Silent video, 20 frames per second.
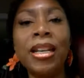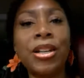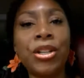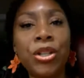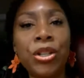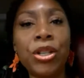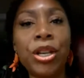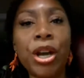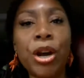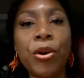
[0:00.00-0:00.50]

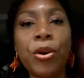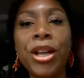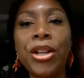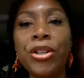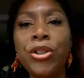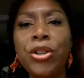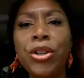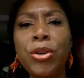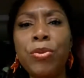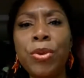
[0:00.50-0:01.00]

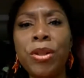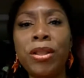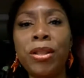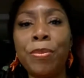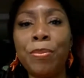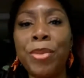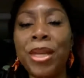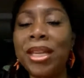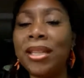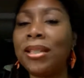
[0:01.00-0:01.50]
and you don't want
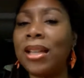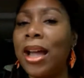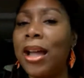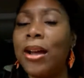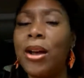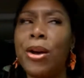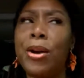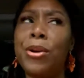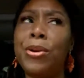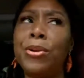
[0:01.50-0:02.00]
them being like,
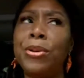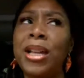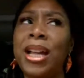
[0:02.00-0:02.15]
oh,